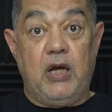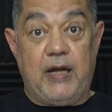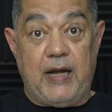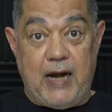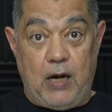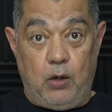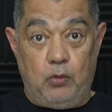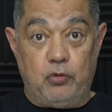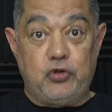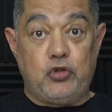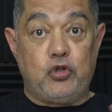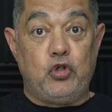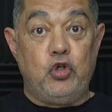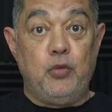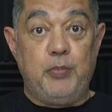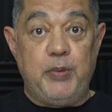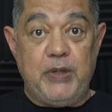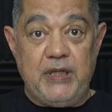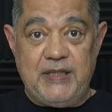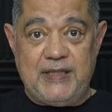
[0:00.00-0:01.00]
Now, to
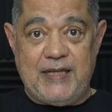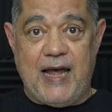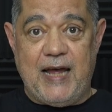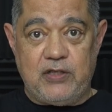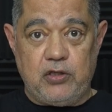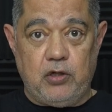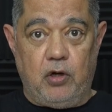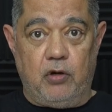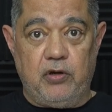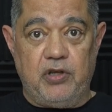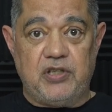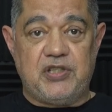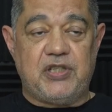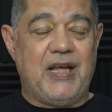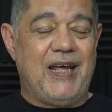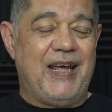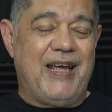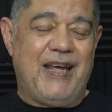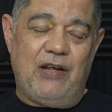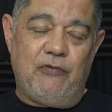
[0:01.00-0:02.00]
be dead honest,
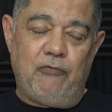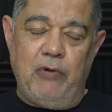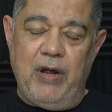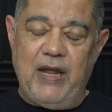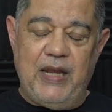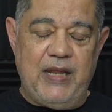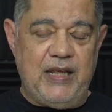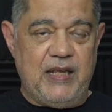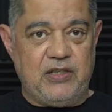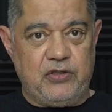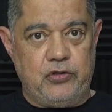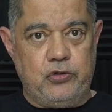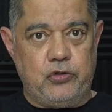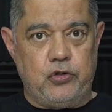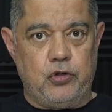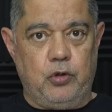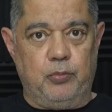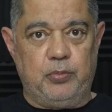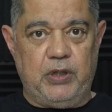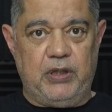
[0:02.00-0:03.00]
it really isn't
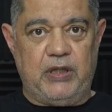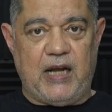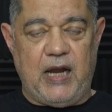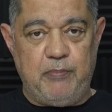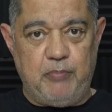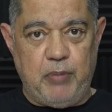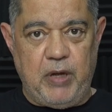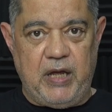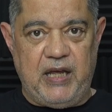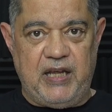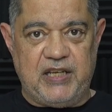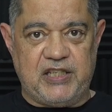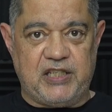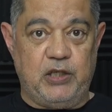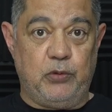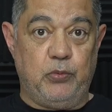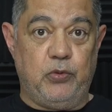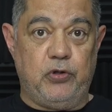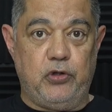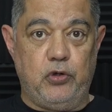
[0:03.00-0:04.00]
something that I
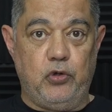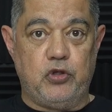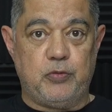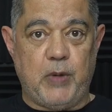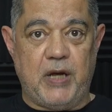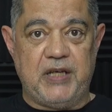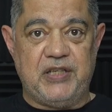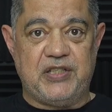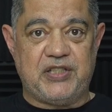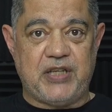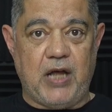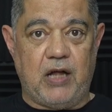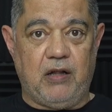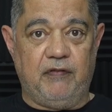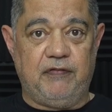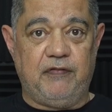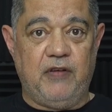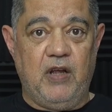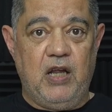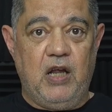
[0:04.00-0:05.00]
personally would use
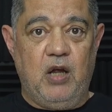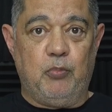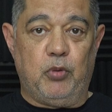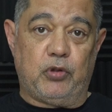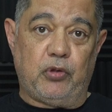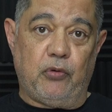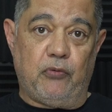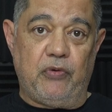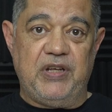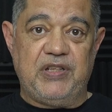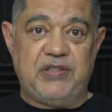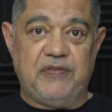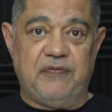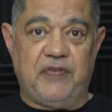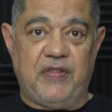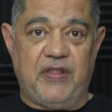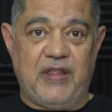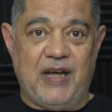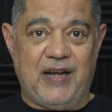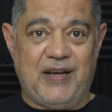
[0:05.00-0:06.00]
myself, but the reason
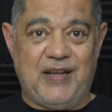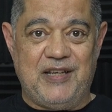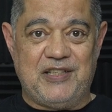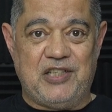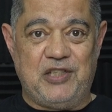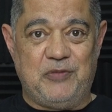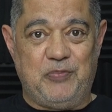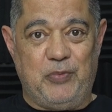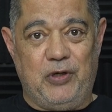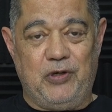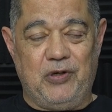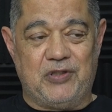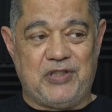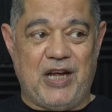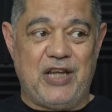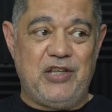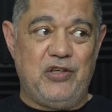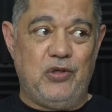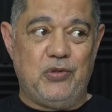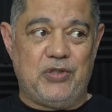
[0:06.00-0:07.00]
for that is is because
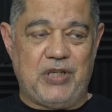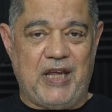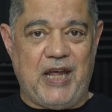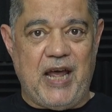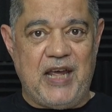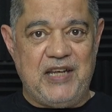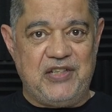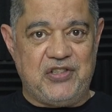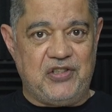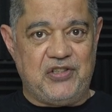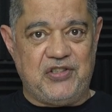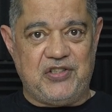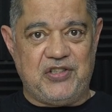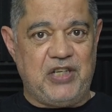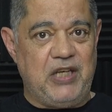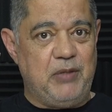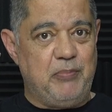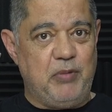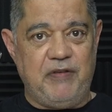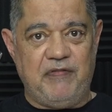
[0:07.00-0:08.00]
I use Acasis
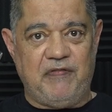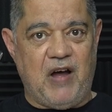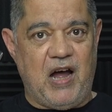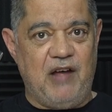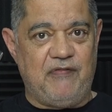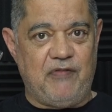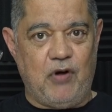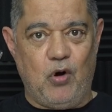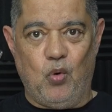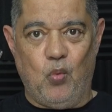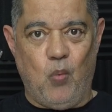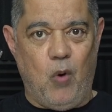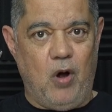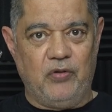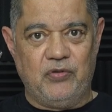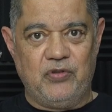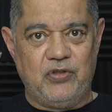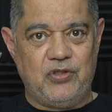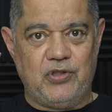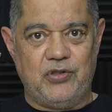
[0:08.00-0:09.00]
T B five oh
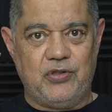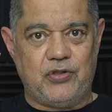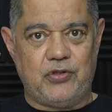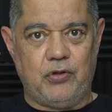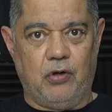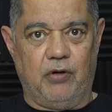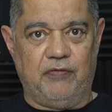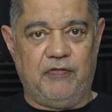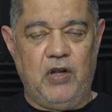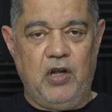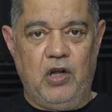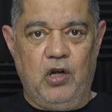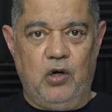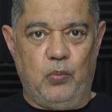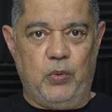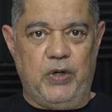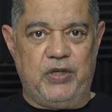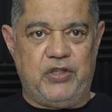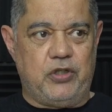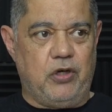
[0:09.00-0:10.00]
ones and stuff,
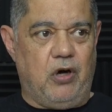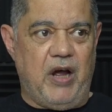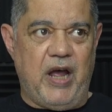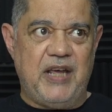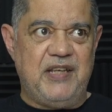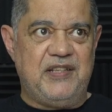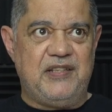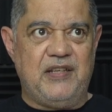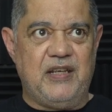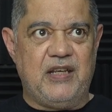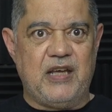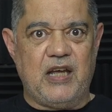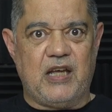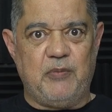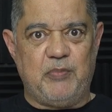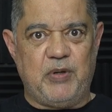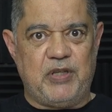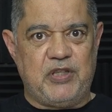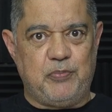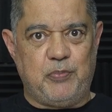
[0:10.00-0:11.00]
which are eighty
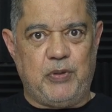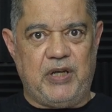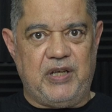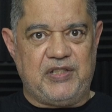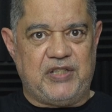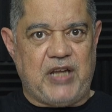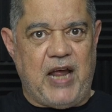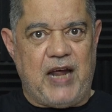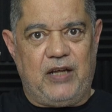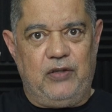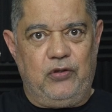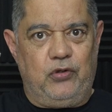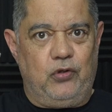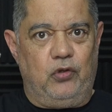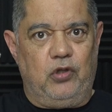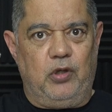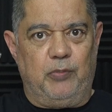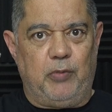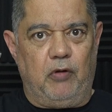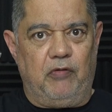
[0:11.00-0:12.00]
gigabits per second
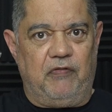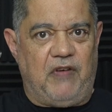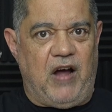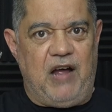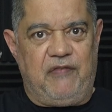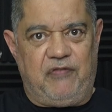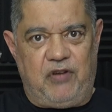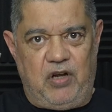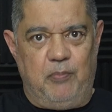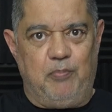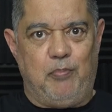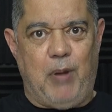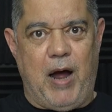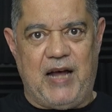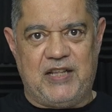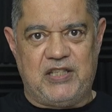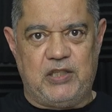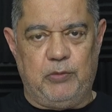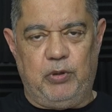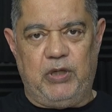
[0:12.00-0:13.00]
Thunderbolt five
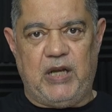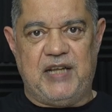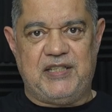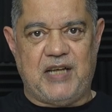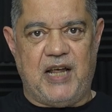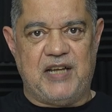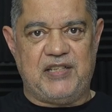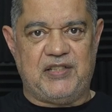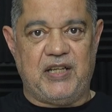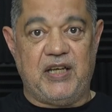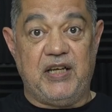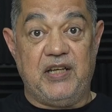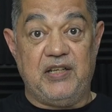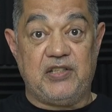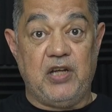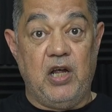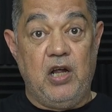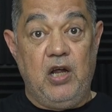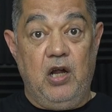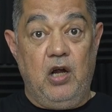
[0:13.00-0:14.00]
compatible S S
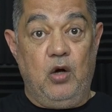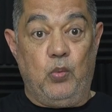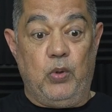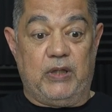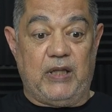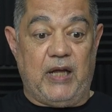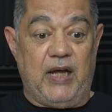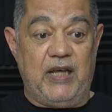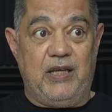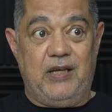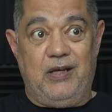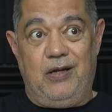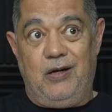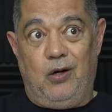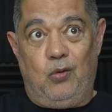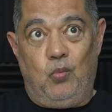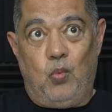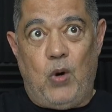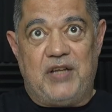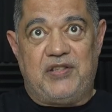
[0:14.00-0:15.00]
Ds with, like, you
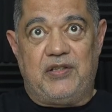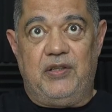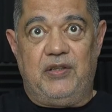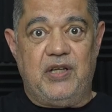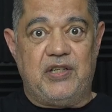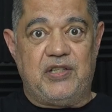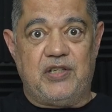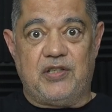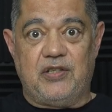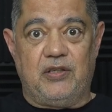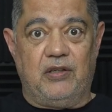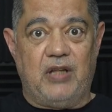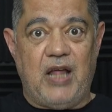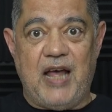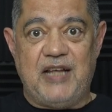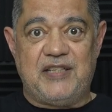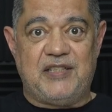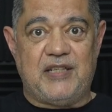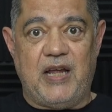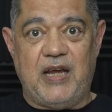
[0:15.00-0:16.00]
know, Western Digital
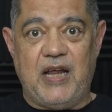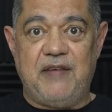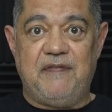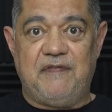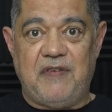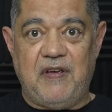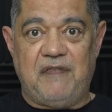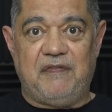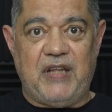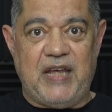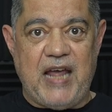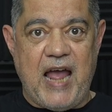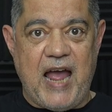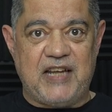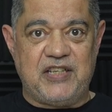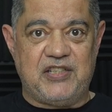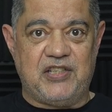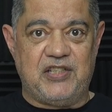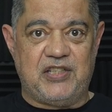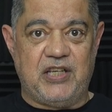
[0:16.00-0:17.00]
S N eight fifty
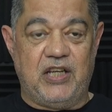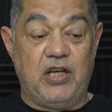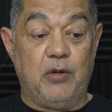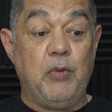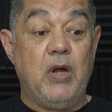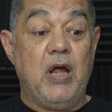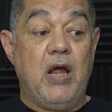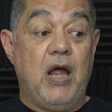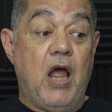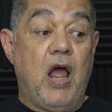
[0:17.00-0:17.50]
X's in them.